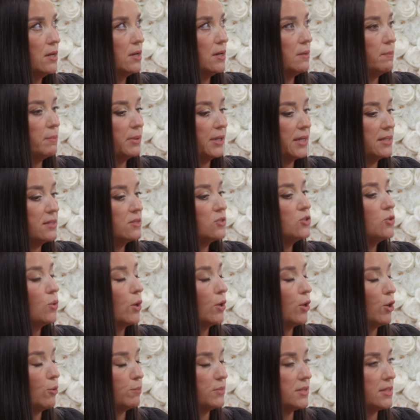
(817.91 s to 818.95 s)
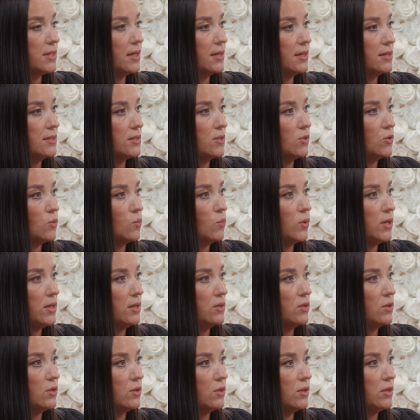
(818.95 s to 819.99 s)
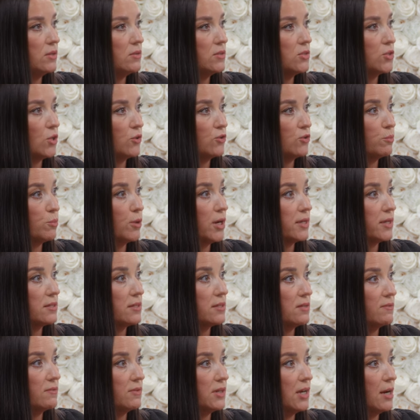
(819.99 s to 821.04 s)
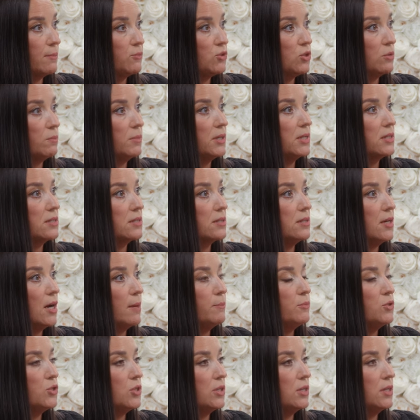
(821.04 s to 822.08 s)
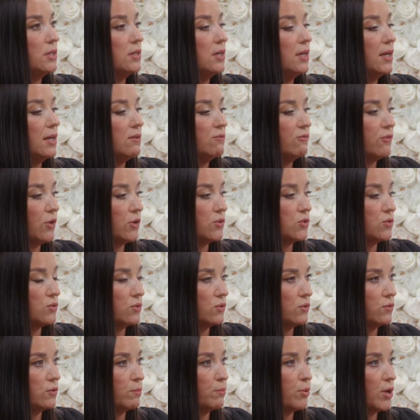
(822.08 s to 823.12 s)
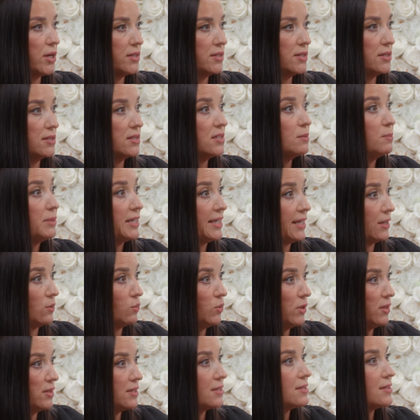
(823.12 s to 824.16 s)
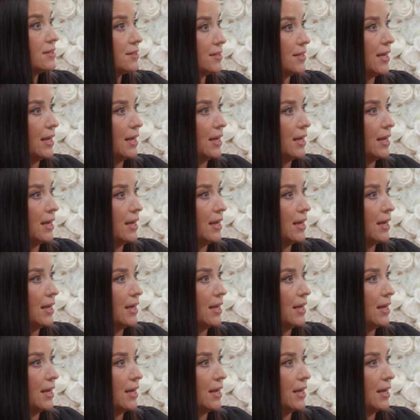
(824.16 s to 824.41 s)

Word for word: a place to do our home study so that we could start the process of adoption because adoption and foster, the process to begin with is the mm-hmm.